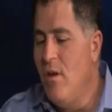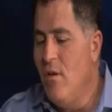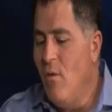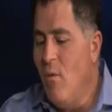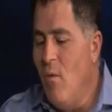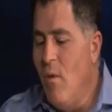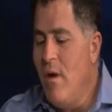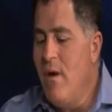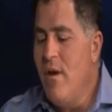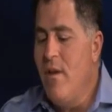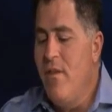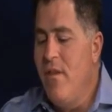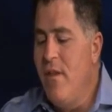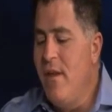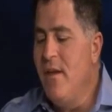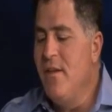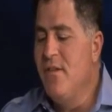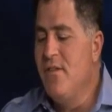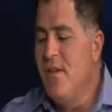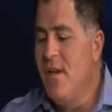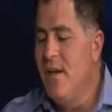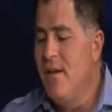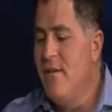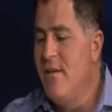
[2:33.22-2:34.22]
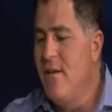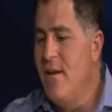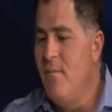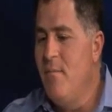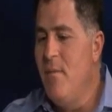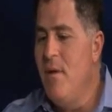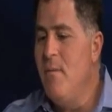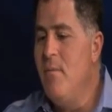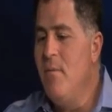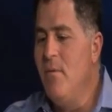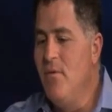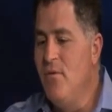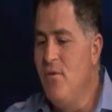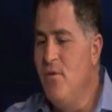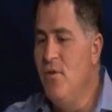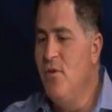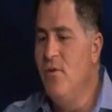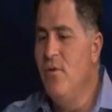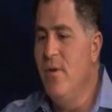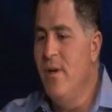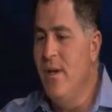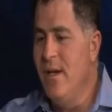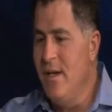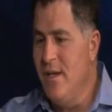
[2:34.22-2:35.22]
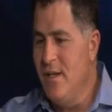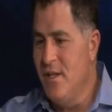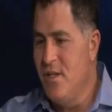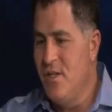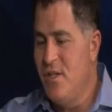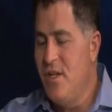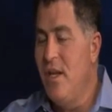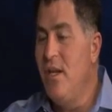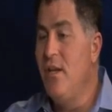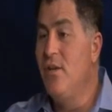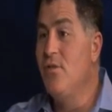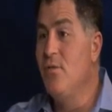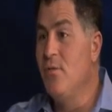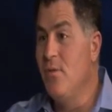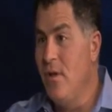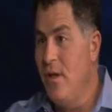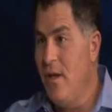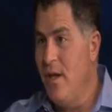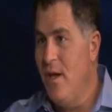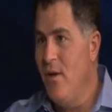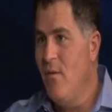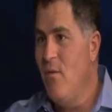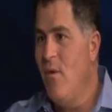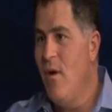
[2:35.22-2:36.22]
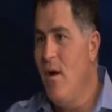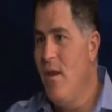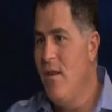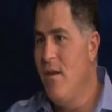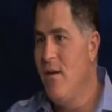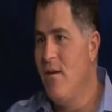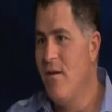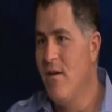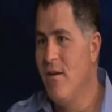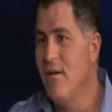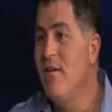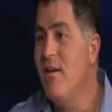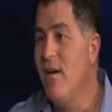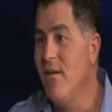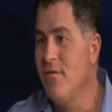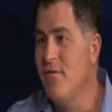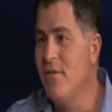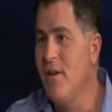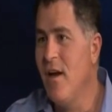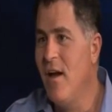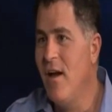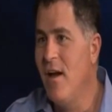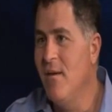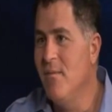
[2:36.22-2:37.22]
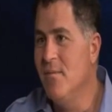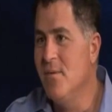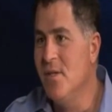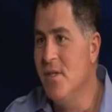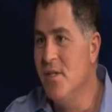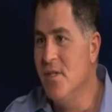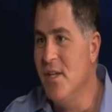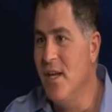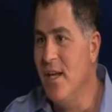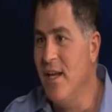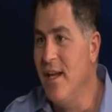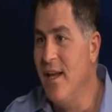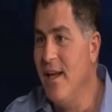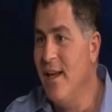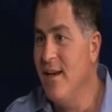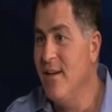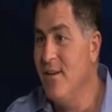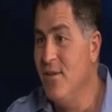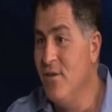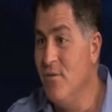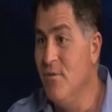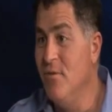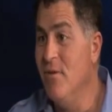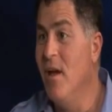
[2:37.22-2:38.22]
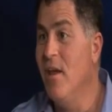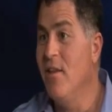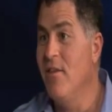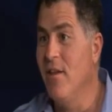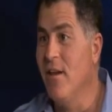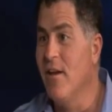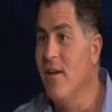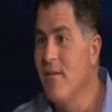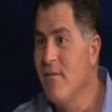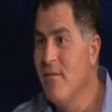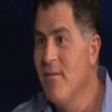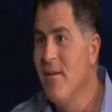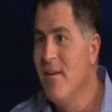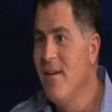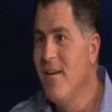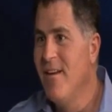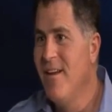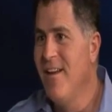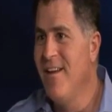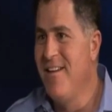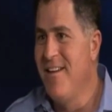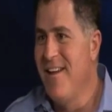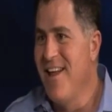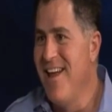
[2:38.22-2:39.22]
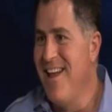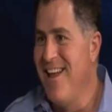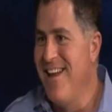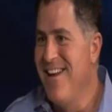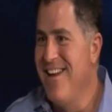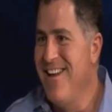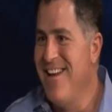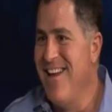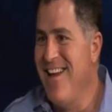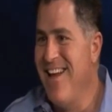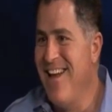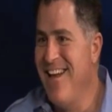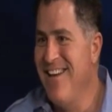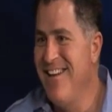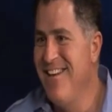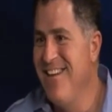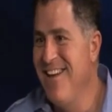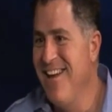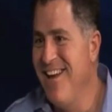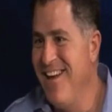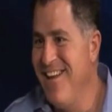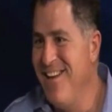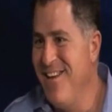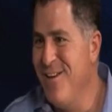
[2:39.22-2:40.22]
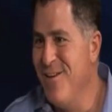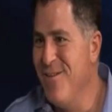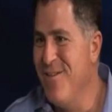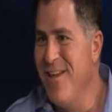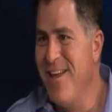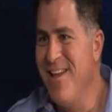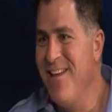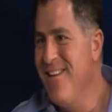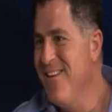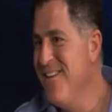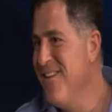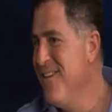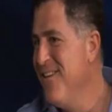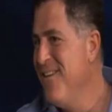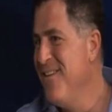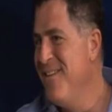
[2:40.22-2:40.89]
One of the things that people do instinctually when there are tough times is they kind of do nothing, and they